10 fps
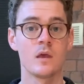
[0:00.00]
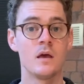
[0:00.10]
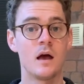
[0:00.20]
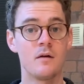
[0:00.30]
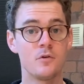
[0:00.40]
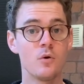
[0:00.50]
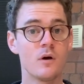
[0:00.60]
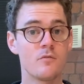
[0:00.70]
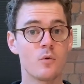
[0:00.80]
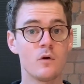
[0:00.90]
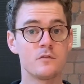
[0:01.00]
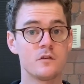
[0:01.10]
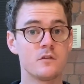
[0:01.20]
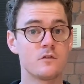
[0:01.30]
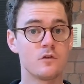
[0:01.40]
Have you ever
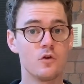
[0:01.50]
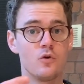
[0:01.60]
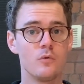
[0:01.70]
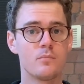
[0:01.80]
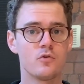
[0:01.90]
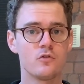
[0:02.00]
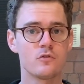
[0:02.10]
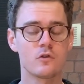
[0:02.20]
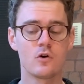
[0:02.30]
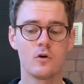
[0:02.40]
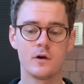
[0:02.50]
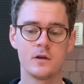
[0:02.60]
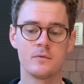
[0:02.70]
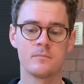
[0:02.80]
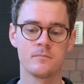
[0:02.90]
wanted to produce a
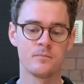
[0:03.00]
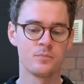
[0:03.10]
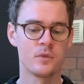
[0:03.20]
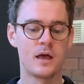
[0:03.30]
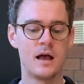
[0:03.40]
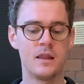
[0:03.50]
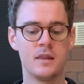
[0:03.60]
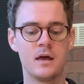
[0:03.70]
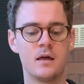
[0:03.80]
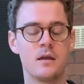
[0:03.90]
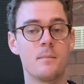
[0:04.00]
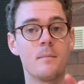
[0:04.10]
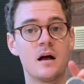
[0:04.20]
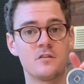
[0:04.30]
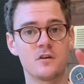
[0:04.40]
coin and then
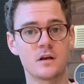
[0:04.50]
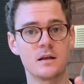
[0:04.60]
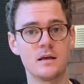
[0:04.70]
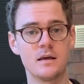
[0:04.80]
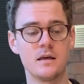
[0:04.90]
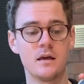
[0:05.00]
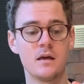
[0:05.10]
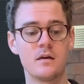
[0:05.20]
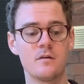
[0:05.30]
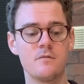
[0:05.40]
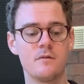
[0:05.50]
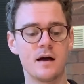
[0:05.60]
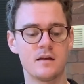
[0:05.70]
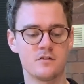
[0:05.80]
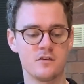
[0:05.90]
magically
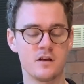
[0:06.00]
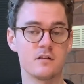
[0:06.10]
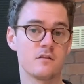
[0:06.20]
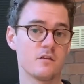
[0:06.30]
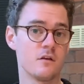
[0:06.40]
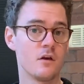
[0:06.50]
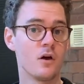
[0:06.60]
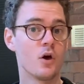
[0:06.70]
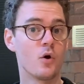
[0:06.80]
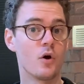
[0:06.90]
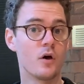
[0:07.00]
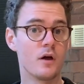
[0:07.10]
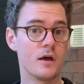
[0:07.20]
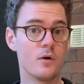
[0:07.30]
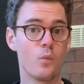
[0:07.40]
vanish it
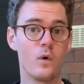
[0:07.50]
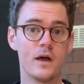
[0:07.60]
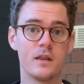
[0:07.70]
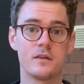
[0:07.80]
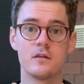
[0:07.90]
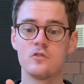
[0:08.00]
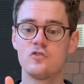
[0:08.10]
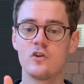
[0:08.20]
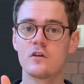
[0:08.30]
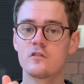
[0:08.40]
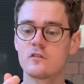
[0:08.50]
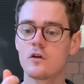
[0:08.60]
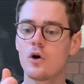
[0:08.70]
with just